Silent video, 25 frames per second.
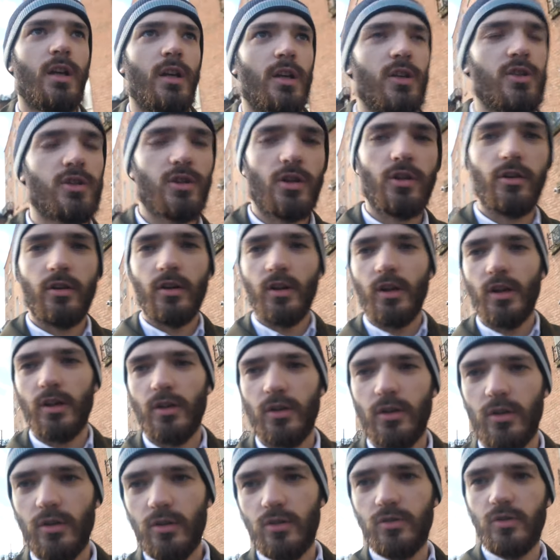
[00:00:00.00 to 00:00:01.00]
each other
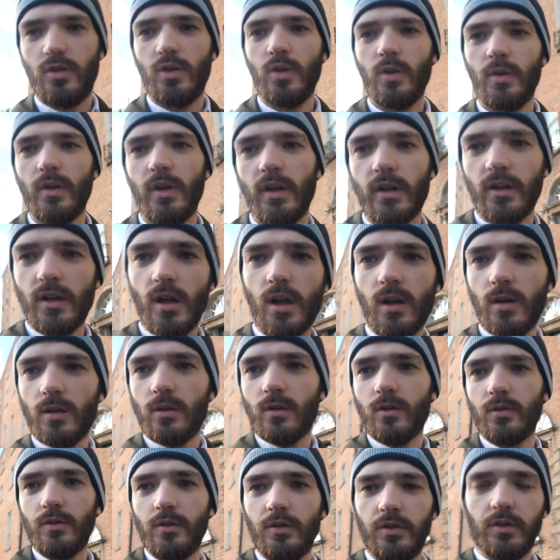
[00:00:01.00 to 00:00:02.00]
to their
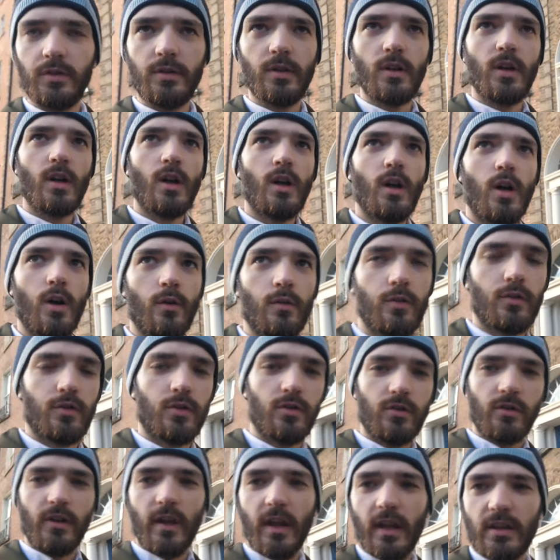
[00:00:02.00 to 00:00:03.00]
goals of
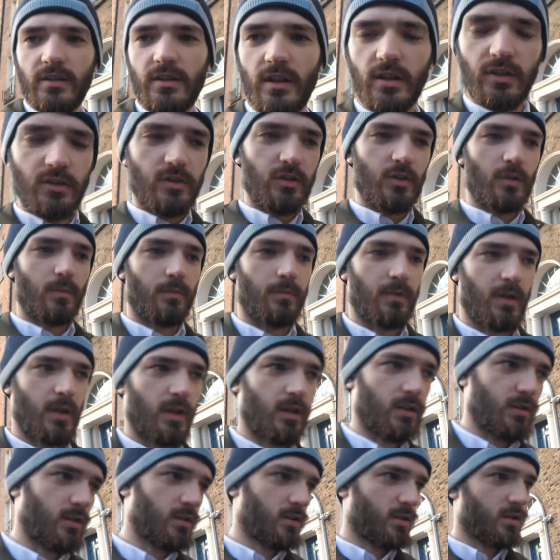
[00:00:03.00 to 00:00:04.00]
creating
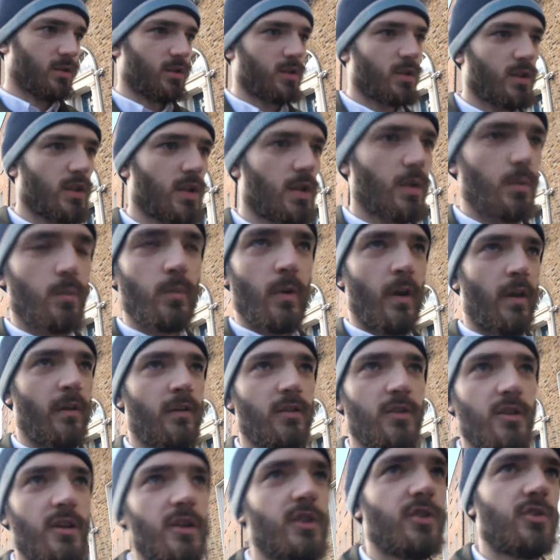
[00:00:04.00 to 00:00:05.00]
something,
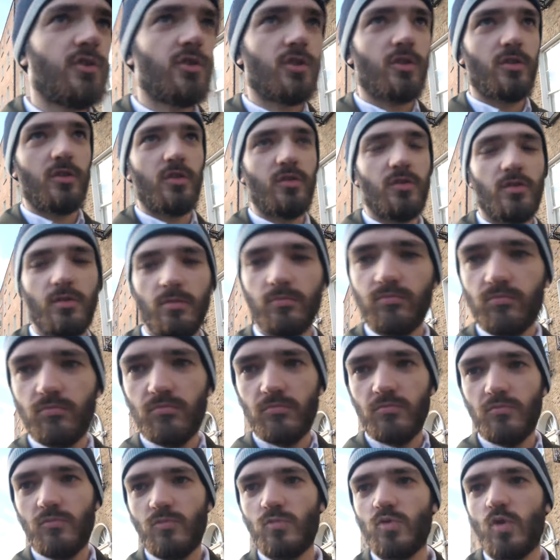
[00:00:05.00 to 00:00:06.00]
whether it's just
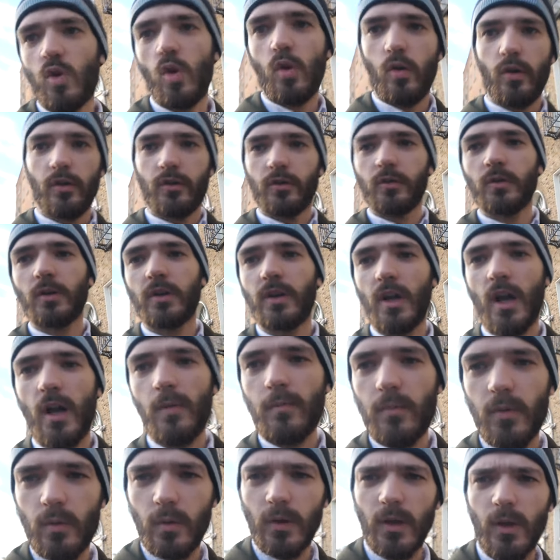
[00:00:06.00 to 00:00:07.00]
talking to a
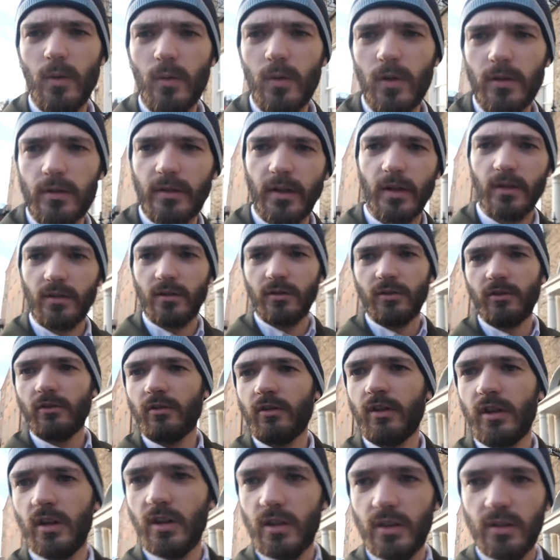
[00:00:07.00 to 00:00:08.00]
camera while you walk down the
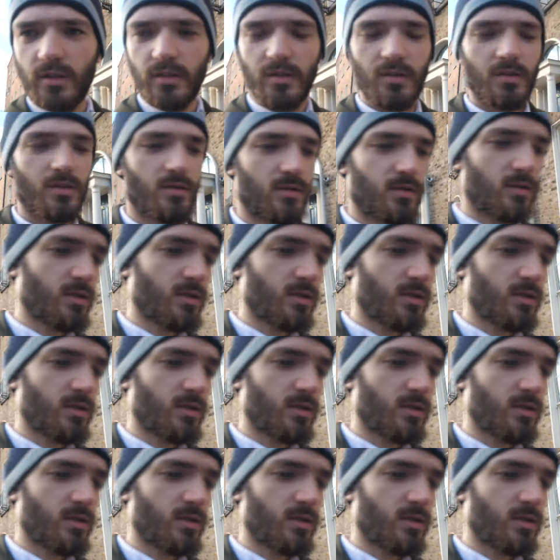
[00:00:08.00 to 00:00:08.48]
street.